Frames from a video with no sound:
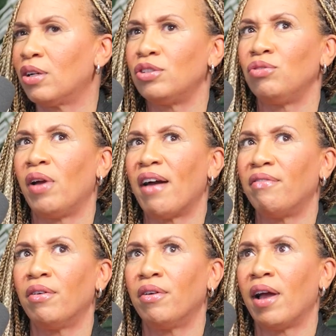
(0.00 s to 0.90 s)
could you
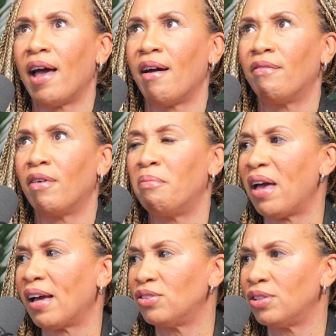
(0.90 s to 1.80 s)
ever have
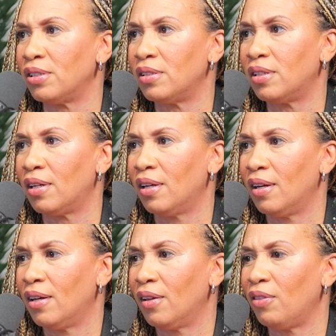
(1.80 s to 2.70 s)
imagined
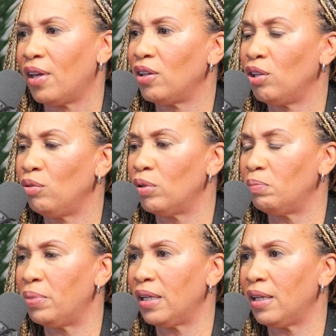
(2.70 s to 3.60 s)
that you
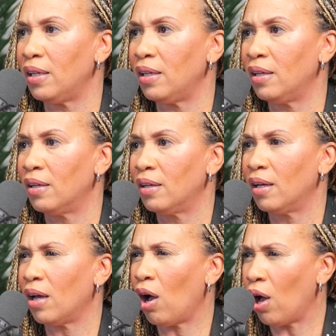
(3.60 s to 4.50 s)
would be
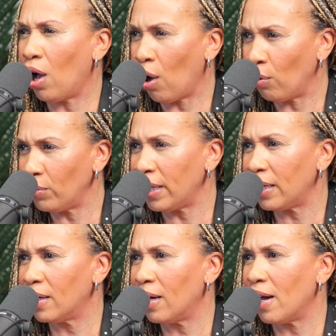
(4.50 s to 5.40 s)

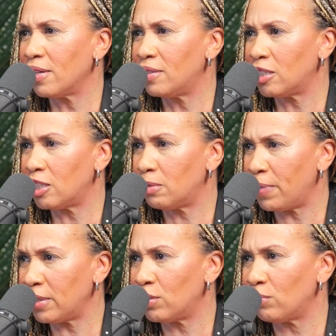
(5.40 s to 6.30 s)
owning a
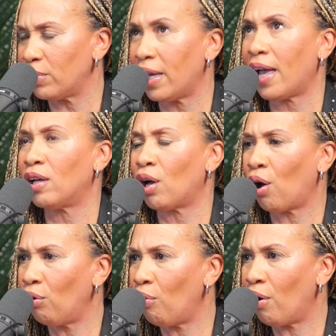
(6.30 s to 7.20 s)
dispensary, a
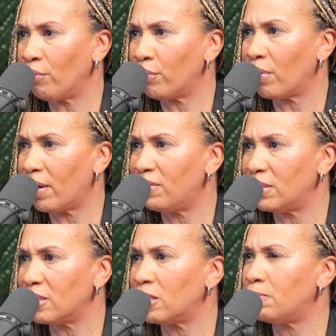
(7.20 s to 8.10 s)
co-owner of a
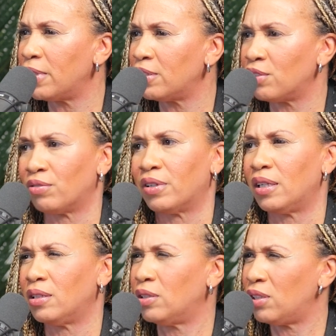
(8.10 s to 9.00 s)

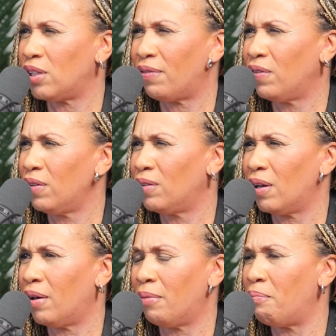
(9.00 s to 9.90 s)
dispensary? Did you ever
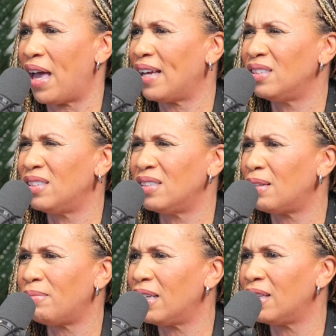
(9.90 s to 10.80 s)
imagine
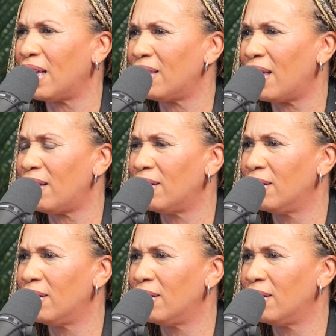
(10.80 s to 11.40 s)
something like that?